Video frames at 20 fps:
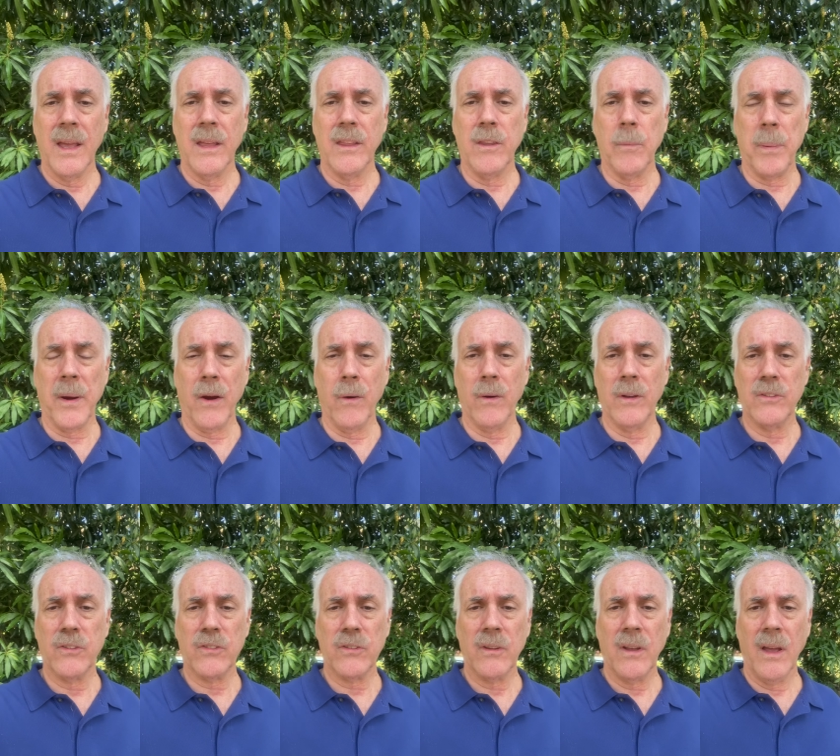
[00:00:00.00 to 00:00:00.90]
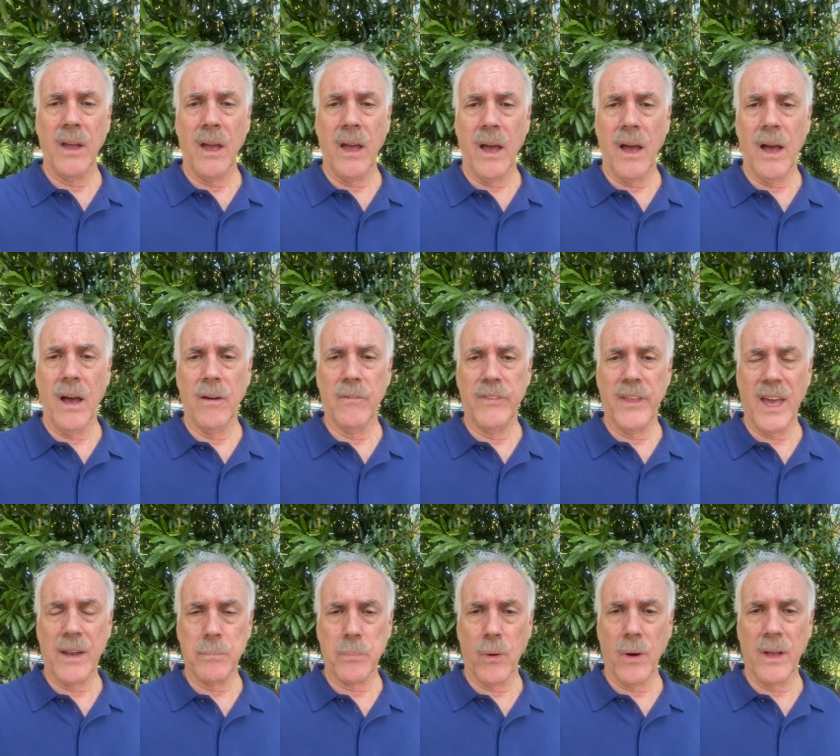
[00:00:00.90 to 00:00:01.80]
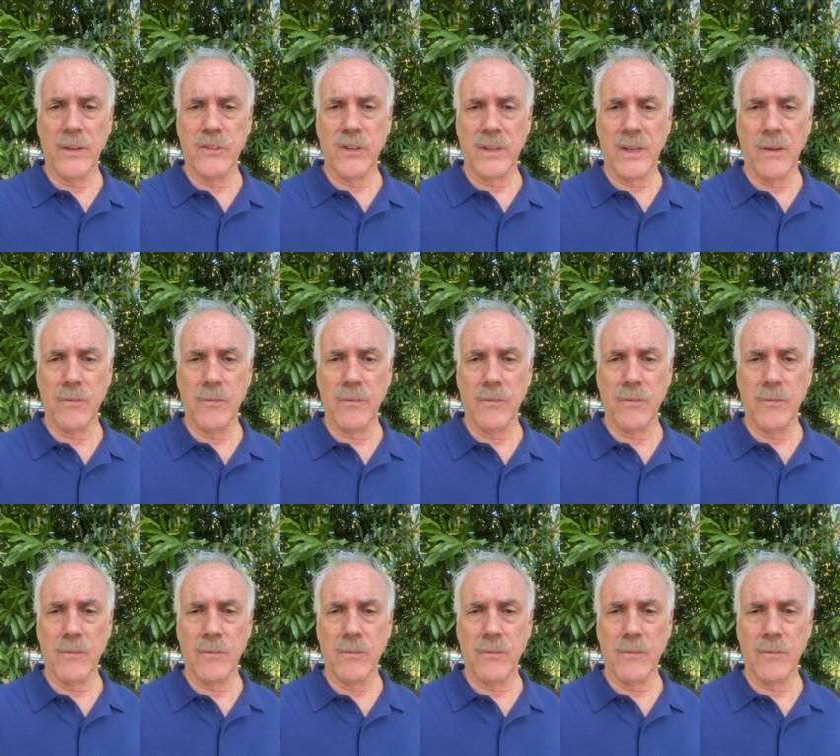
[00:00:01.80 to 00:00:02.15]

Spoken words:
the parents of that project,